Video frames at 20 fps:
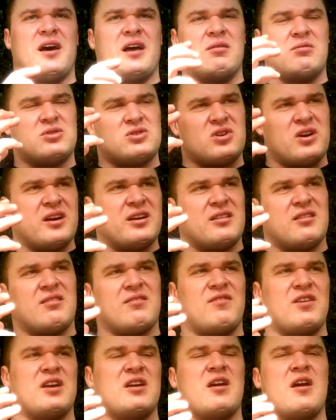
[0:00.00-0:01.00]
And I was trying to
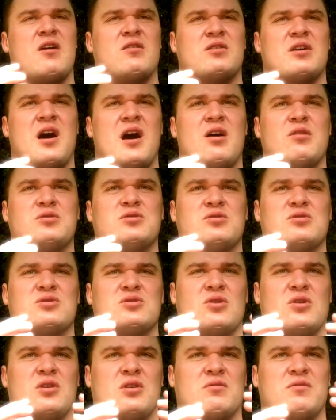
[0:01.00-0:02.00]
figure out how to
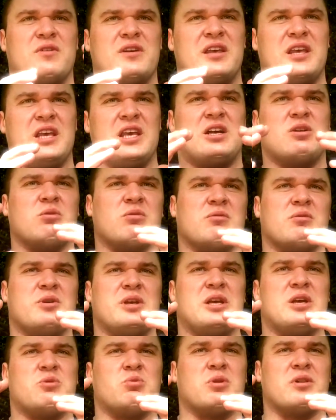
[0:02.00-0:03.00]
sort of
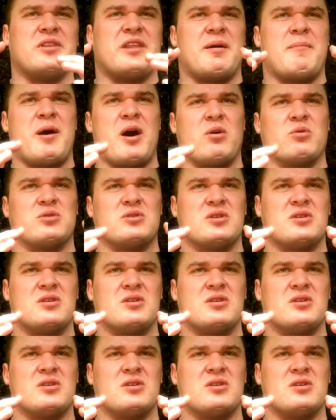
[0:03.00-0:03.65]
equal them out.